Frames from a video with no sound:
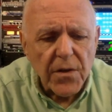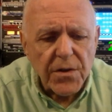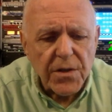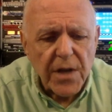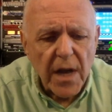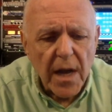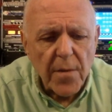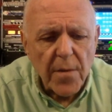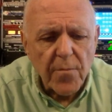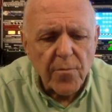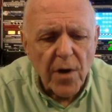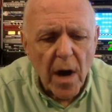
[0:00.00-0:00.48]
the
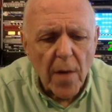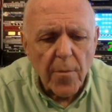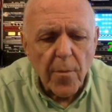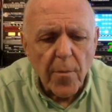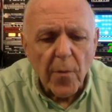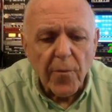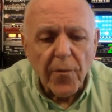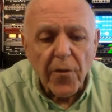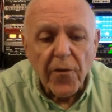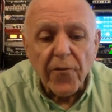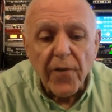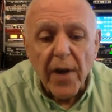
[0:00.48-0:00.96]
same
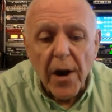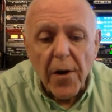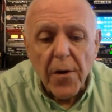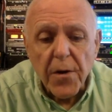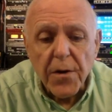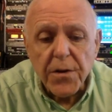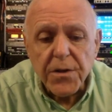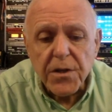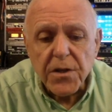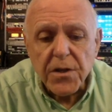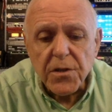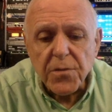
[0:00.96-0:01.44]
problem. The
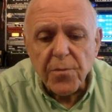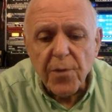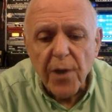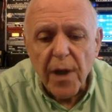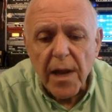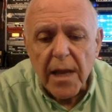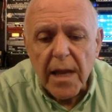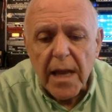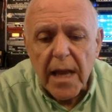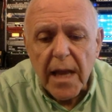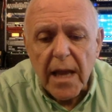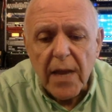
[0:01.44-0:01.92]
virus is
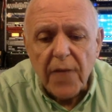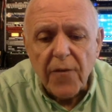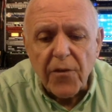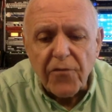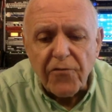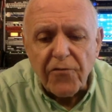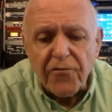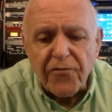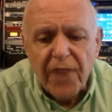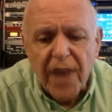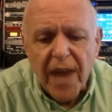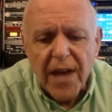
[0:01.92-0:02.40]
spreading
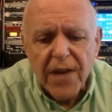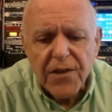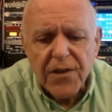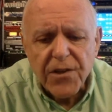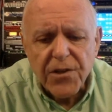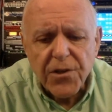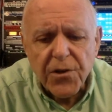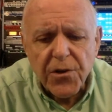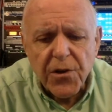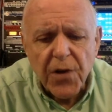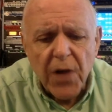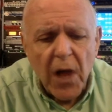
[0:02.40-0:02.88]
even
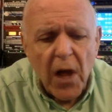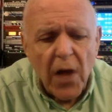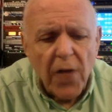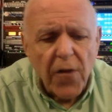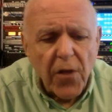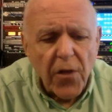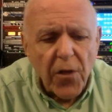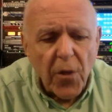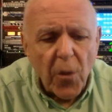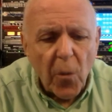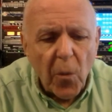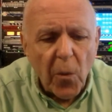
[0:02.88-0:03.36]
faster
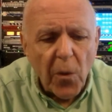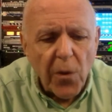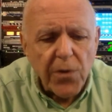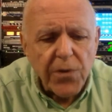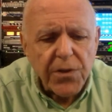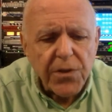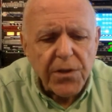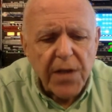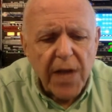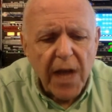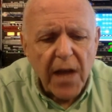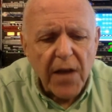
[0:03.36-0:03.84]
than the
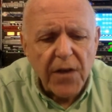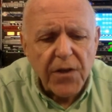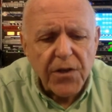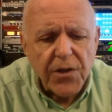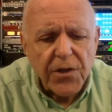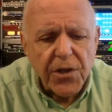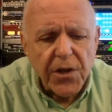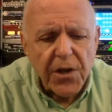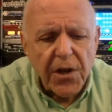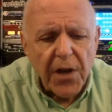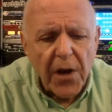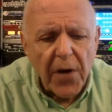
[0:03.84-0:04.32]
worst case
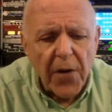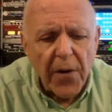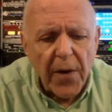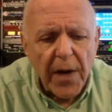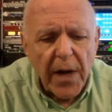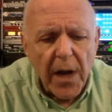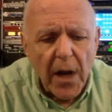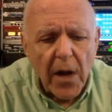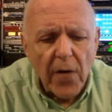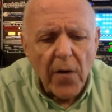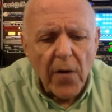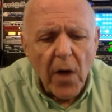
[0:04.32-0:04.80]

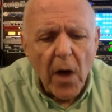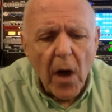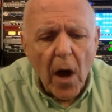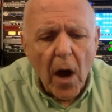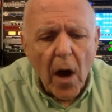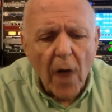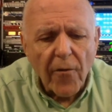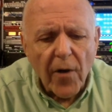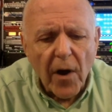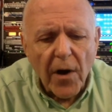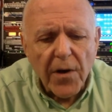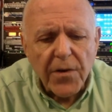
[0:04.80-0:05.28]
scenario
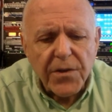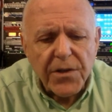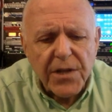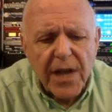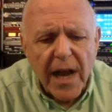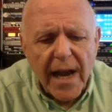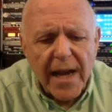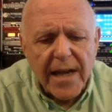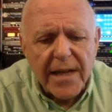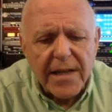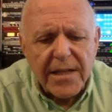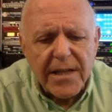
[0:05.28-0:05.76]
of our
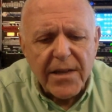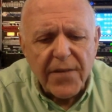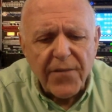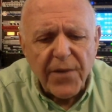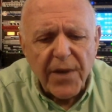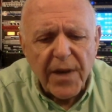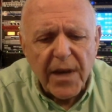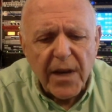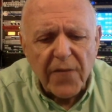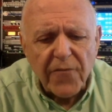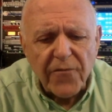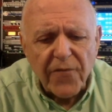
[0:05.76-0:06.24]

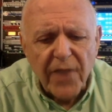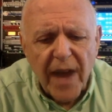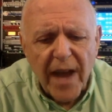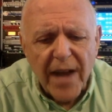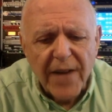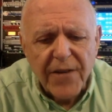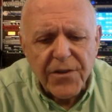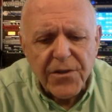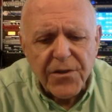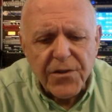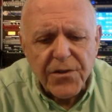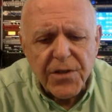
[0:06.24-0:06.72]
scientific
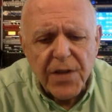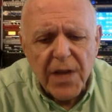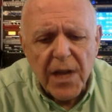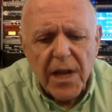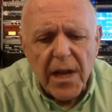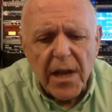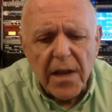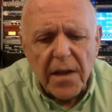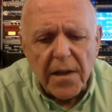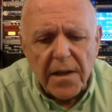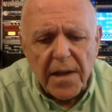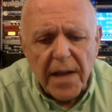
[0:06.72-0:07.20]
advisors.
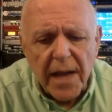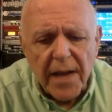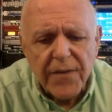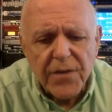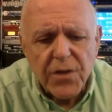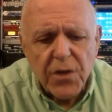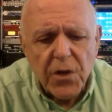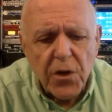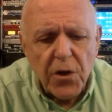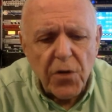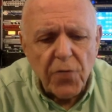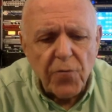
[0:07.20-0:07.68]

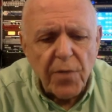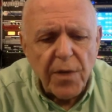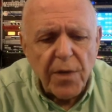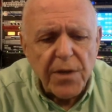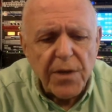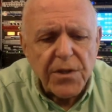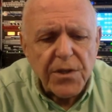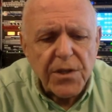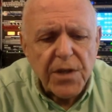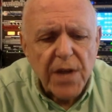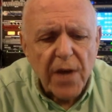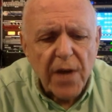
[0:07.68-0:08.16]
Deaths could
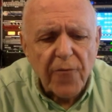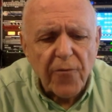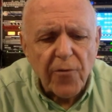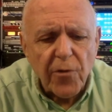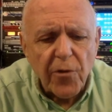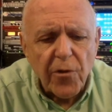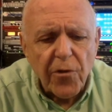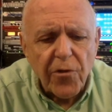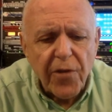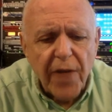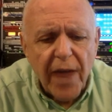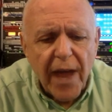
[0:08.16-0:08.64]
reach
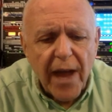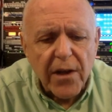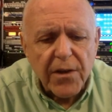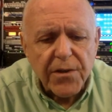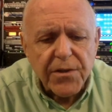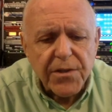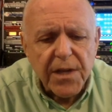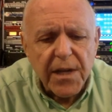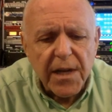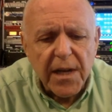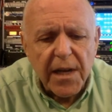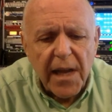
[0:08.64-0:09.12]
several
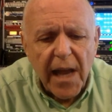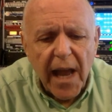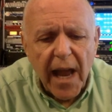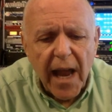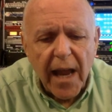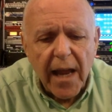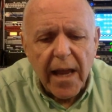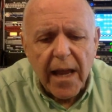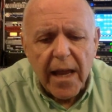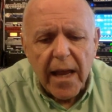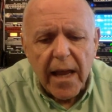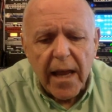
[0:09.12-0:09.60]
thousand a
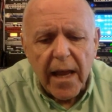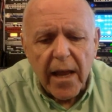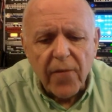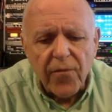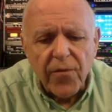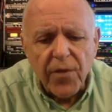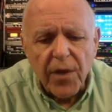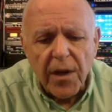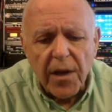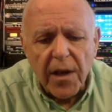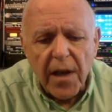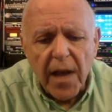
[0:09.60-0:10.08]
day
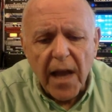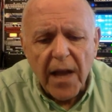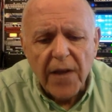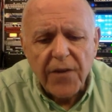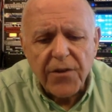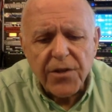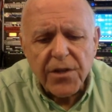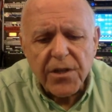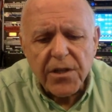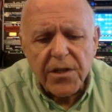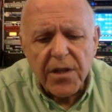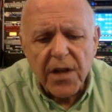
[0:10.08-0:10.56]
if the
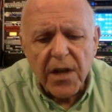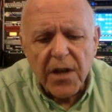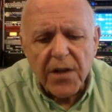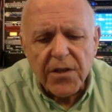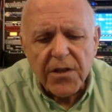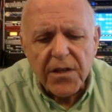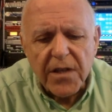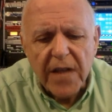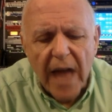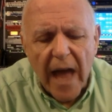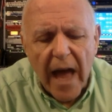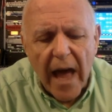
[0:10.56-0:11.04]
nation
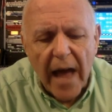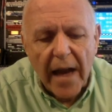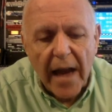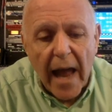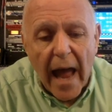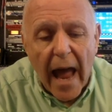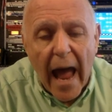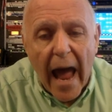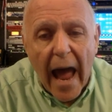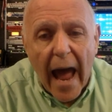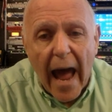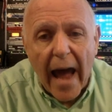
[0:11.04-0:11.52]
does
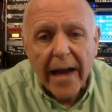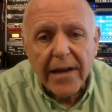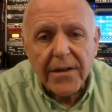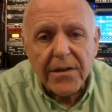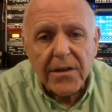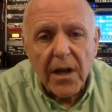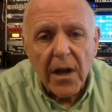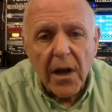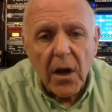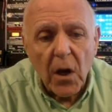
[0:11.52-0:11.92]
not act